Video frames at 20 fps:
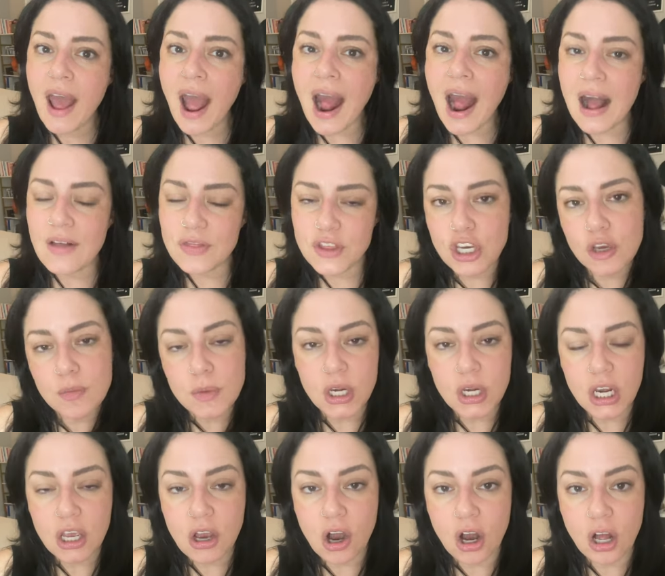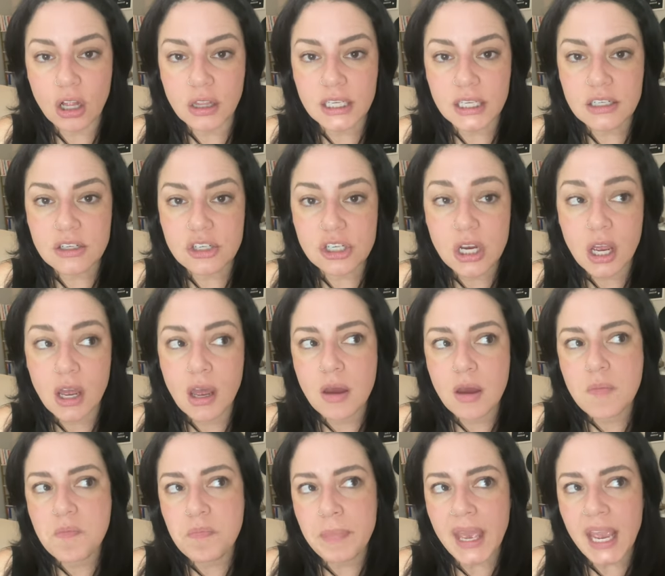at the community college,
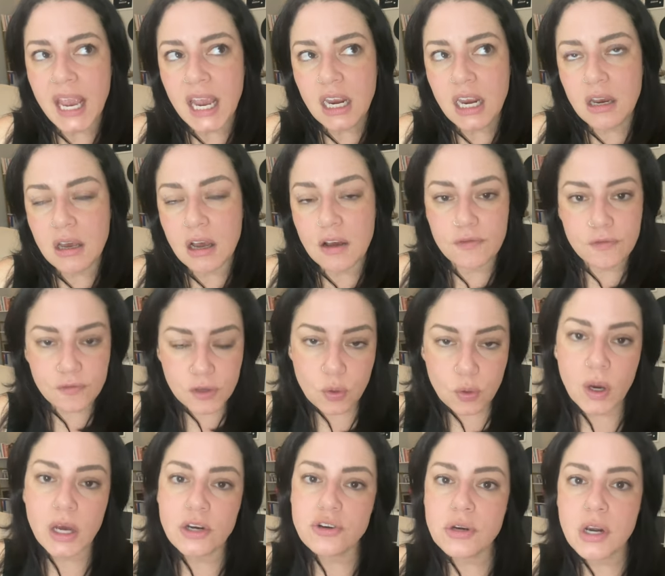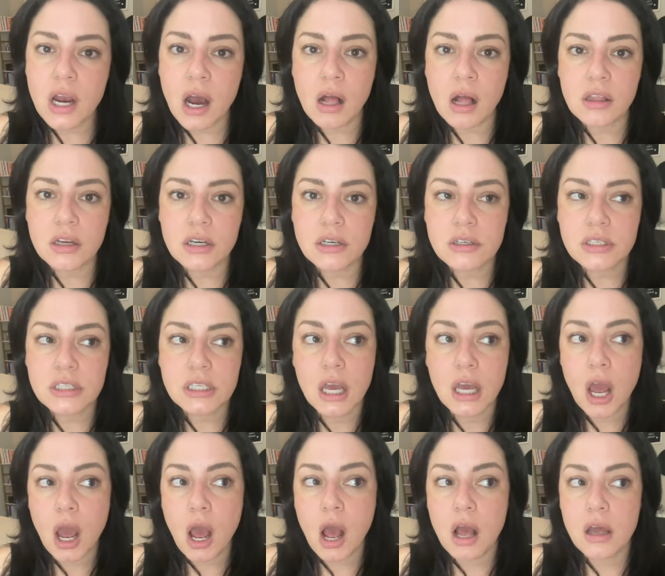paid a few hundred dollars,
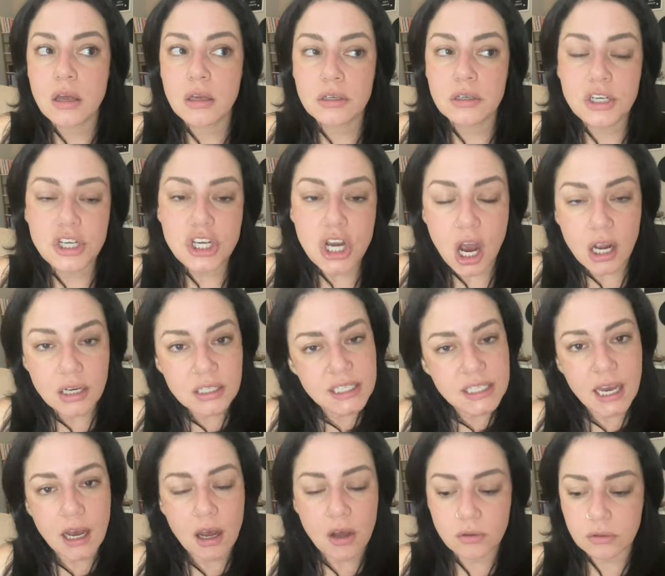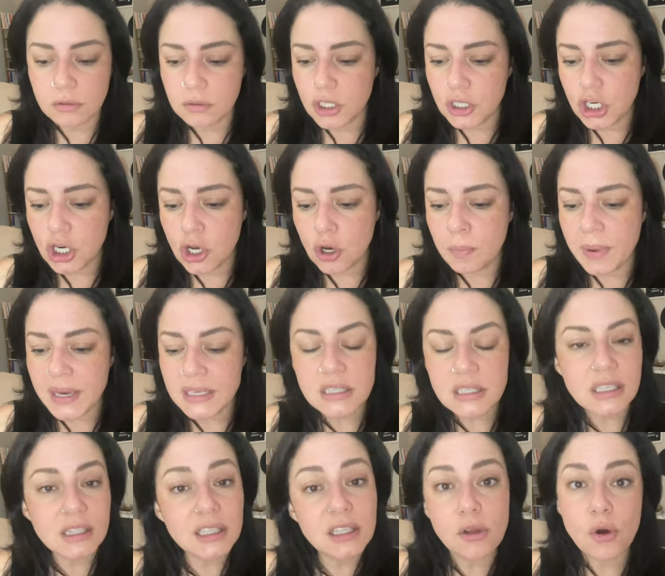knocked out, you know,
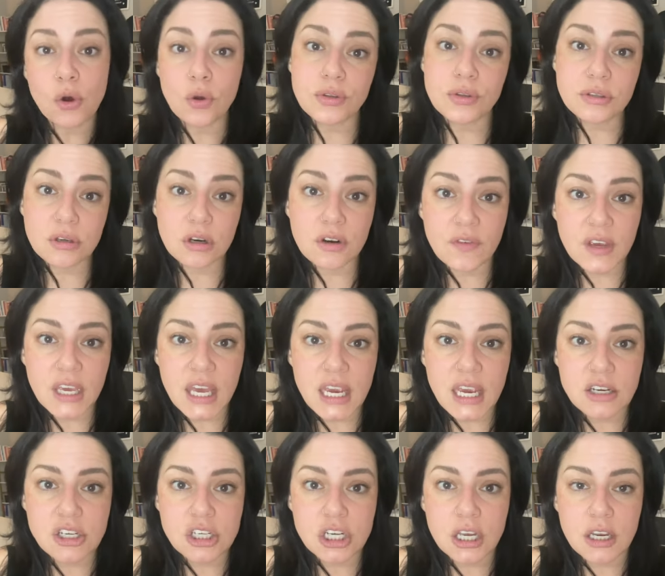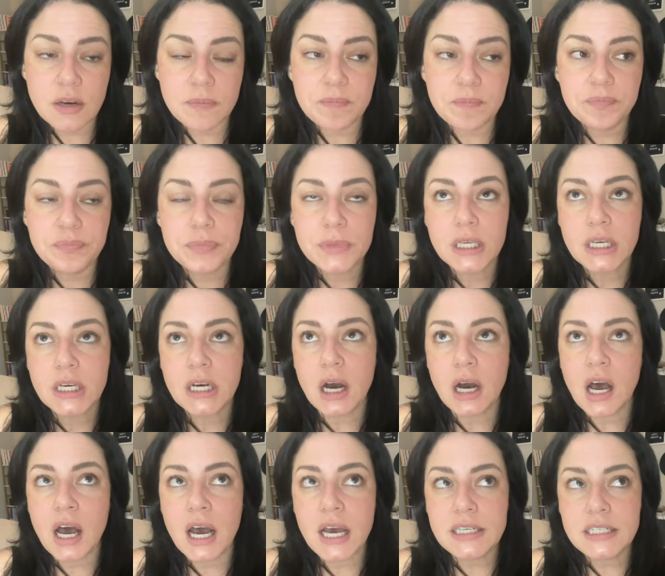basically the whole certification
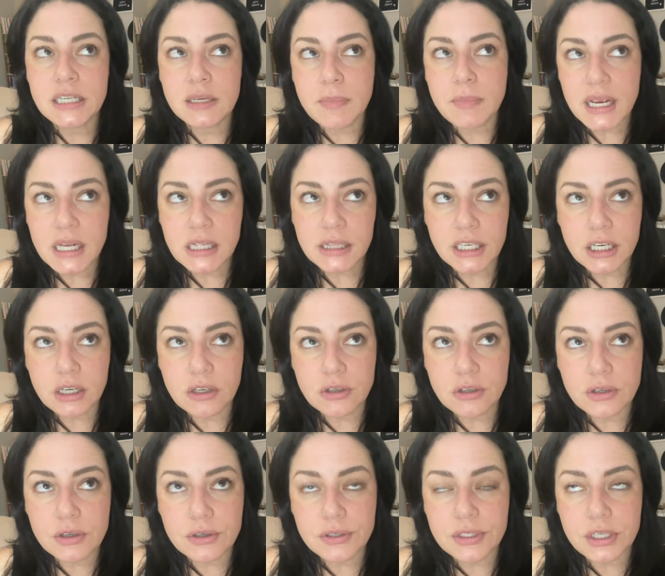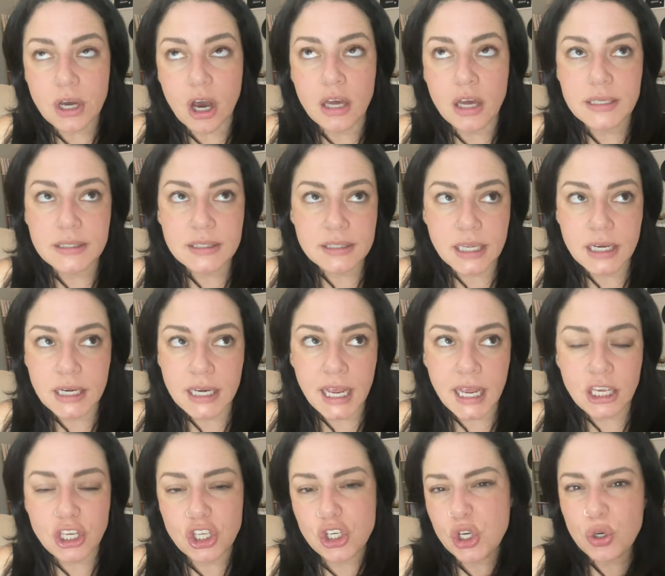uh, did my clinicals on a Sunday.
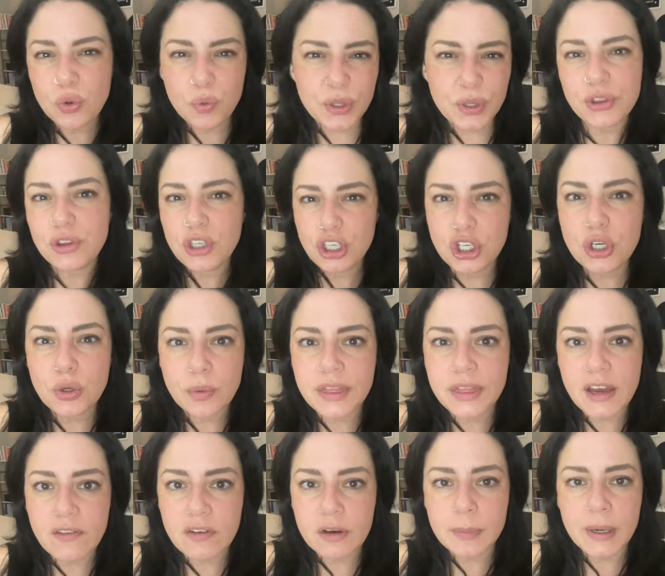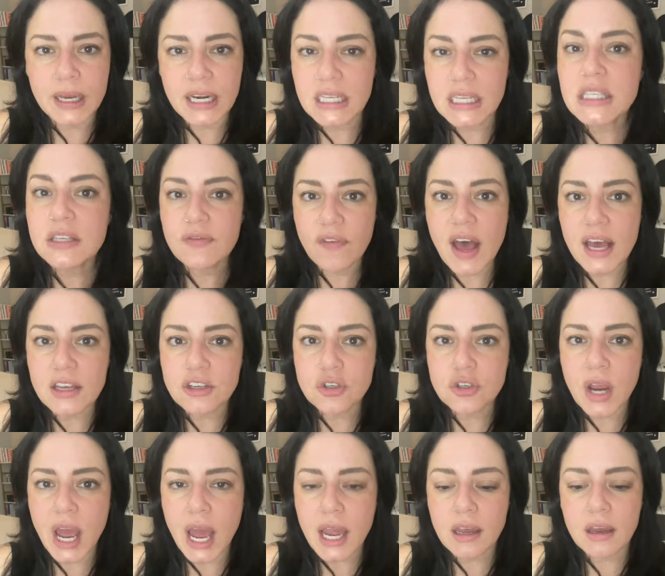You do it with you do it with everybody. It's a fast
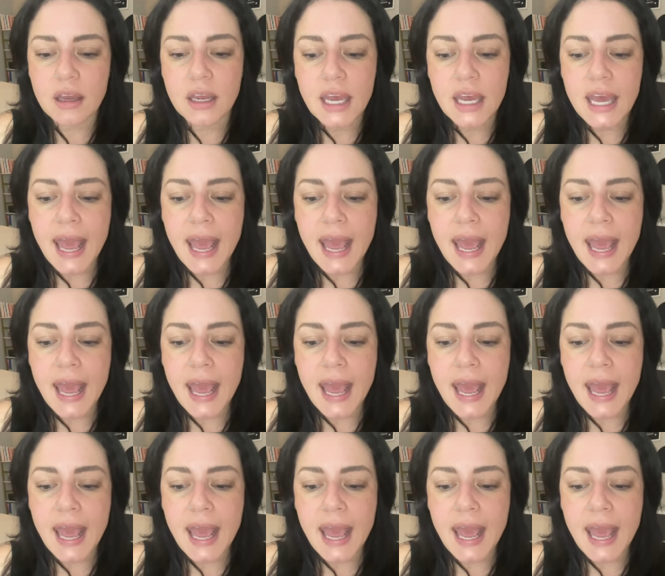track.